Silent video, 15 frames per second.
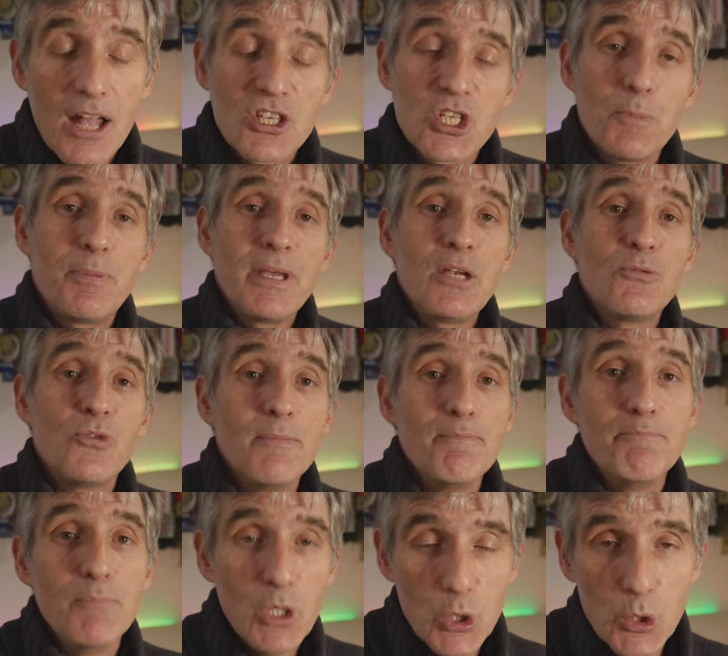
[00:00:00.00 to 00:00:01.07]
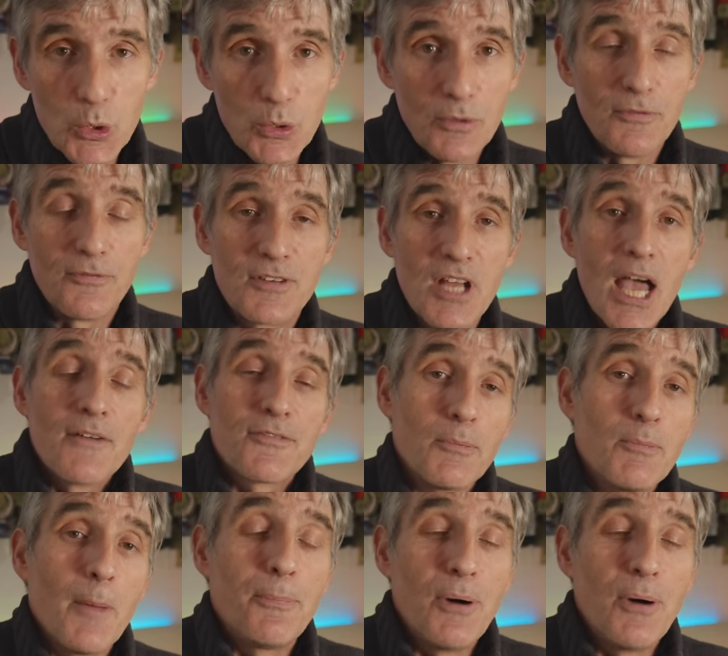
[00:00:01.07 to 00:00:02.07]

to be removed from the